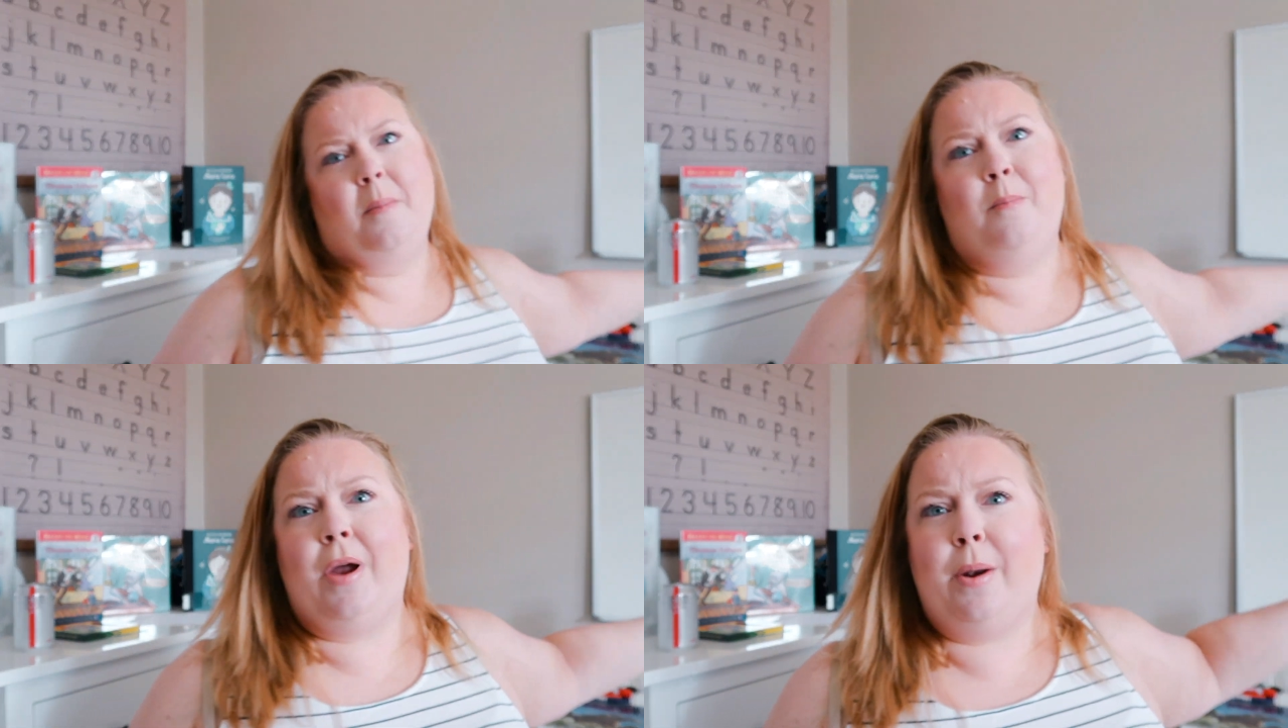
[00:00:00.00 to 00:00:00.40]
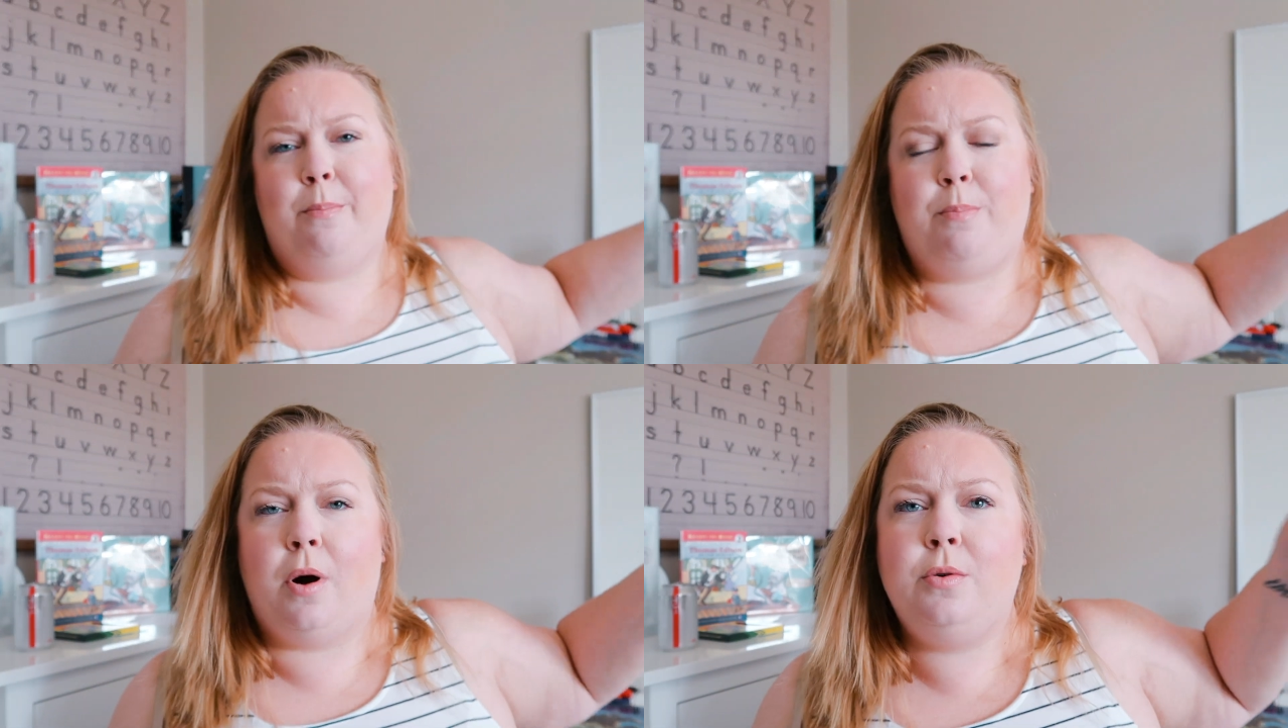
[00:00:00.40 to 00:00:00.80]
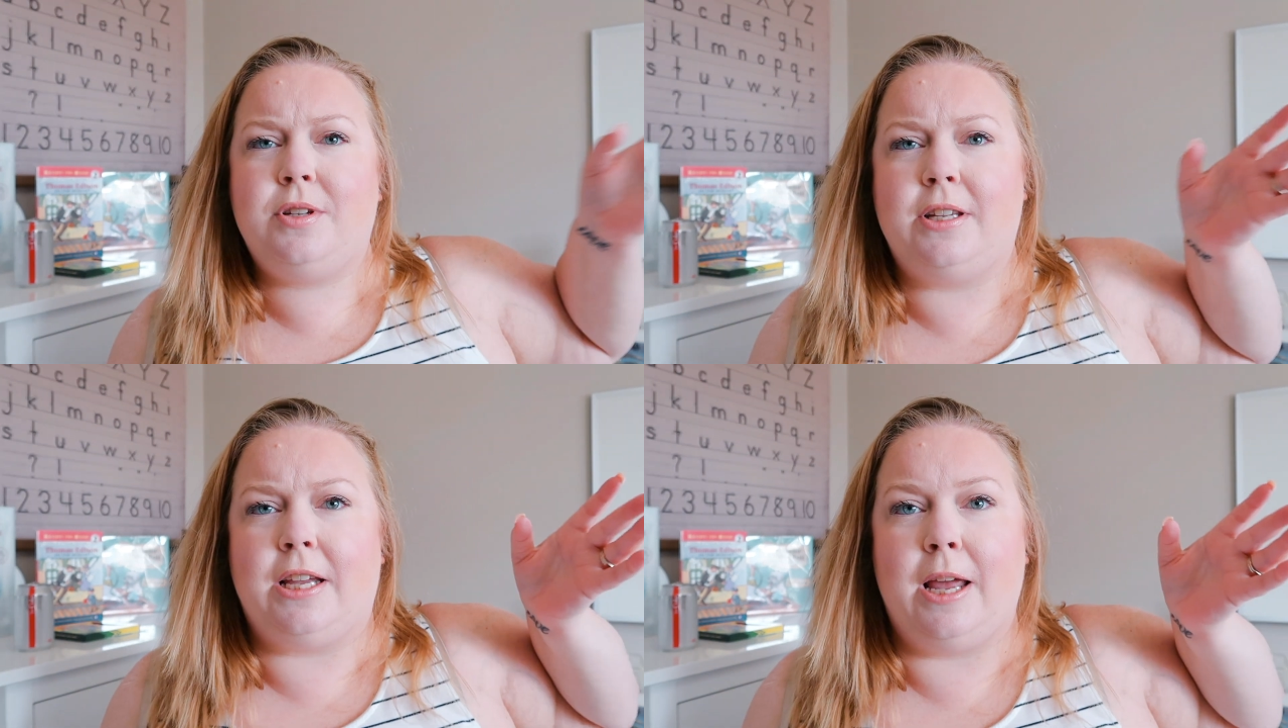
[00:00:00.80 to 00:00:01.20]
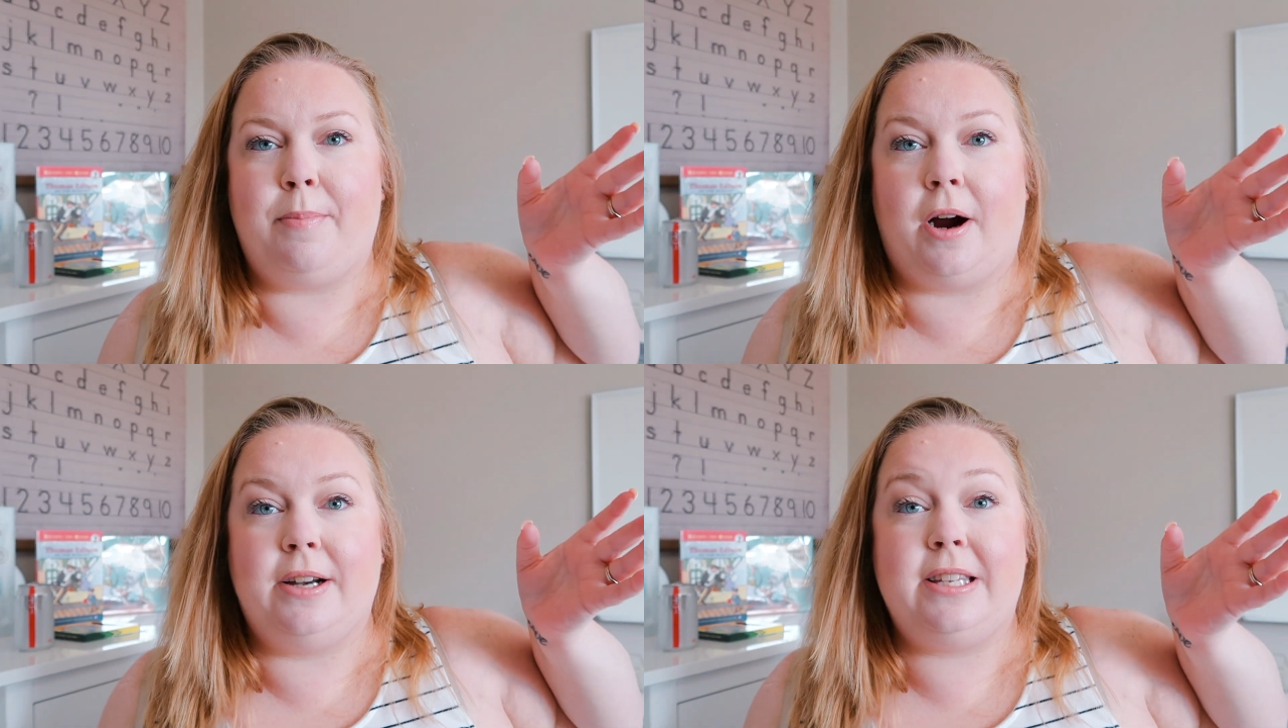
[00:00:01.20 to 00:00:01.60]
made boats to keep
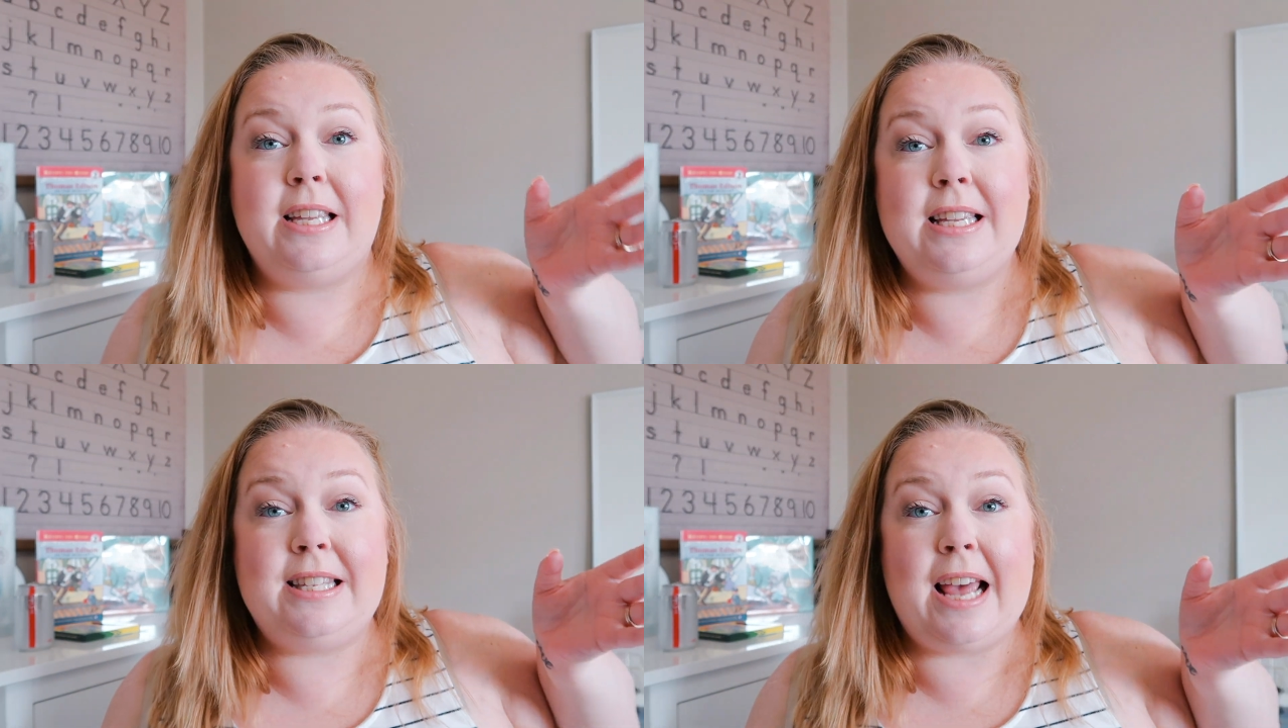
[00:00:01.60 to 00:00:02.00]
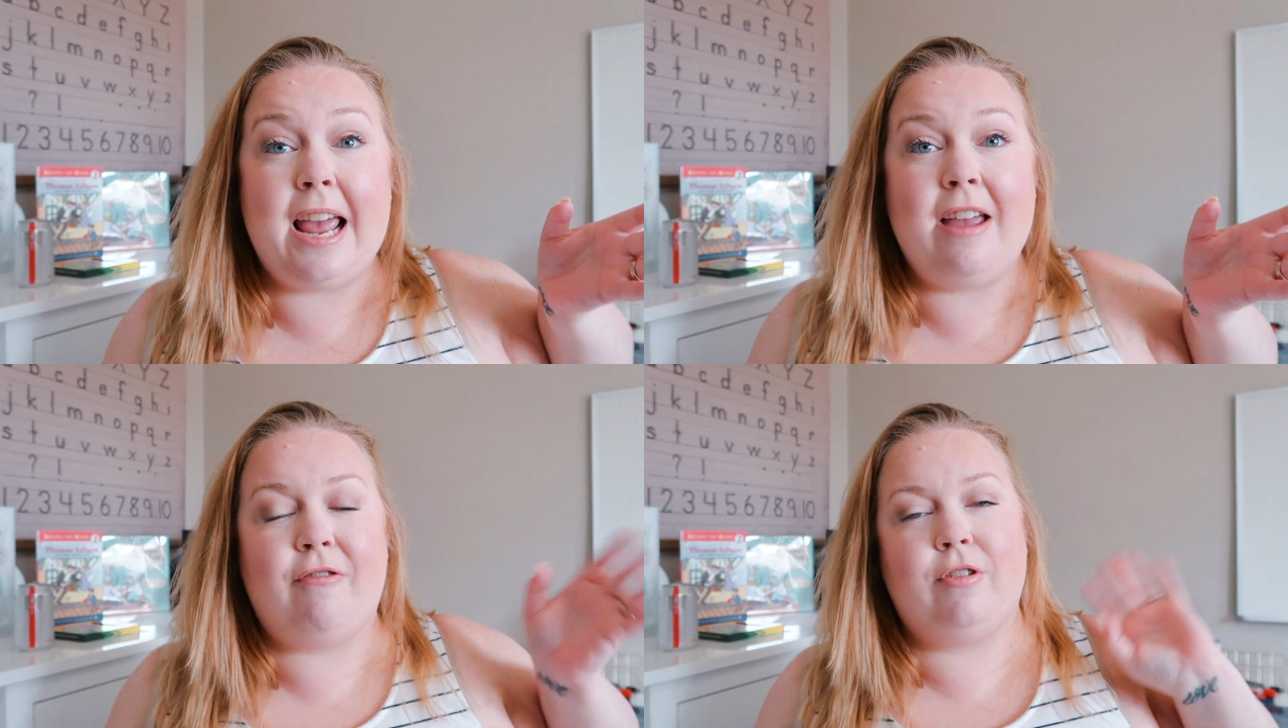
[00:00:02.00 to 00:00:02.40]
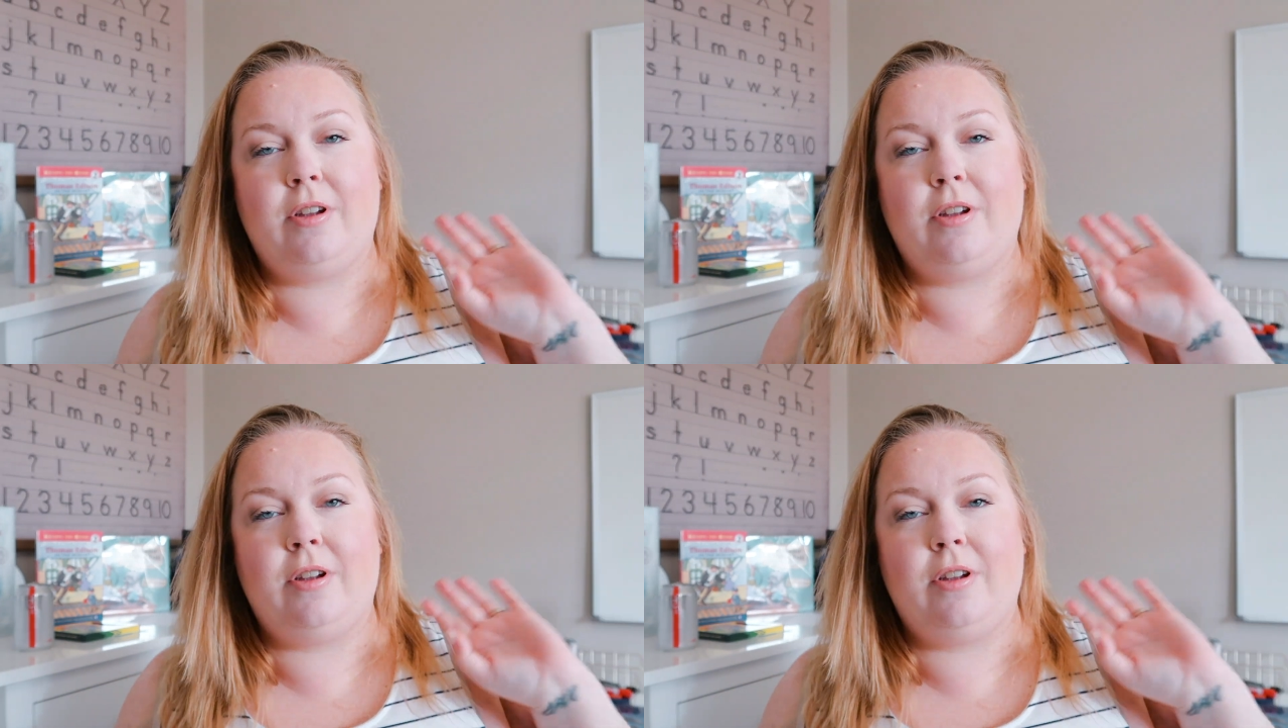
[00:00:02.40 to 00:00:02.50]
our tea safe.